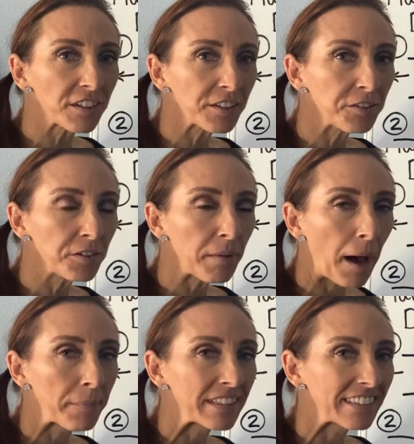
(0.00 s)
to Google
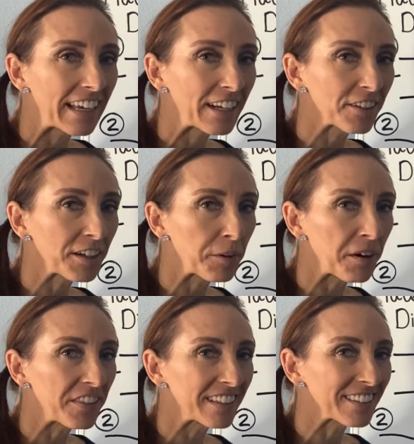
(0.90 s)
Maps and take a look at
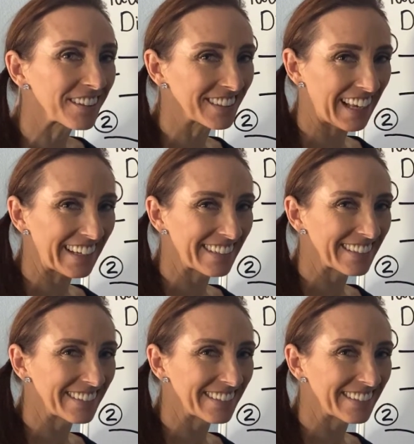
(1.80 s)
what this looks like.